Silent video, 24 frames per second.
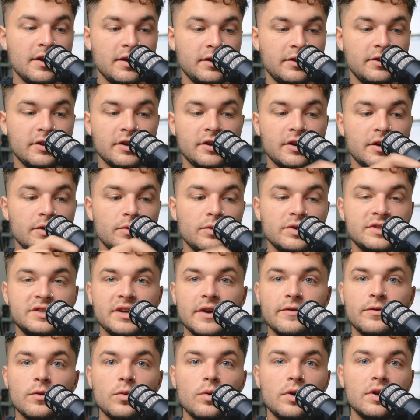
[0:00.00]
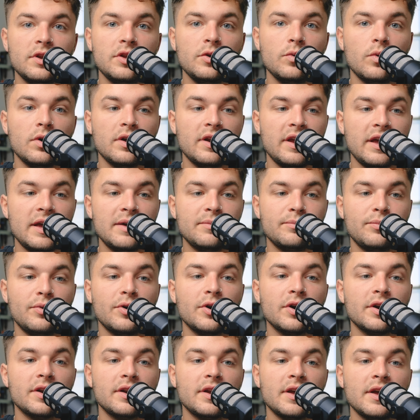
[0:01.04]
Click on whichever one you wanna
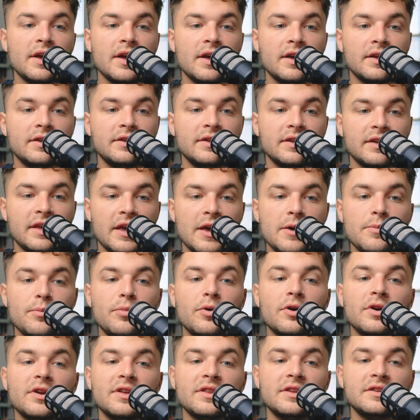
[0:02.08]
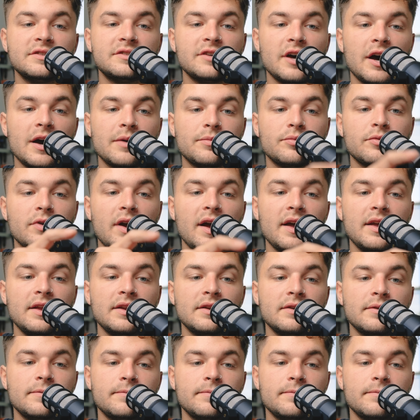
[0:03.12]
import, click Import in the top right,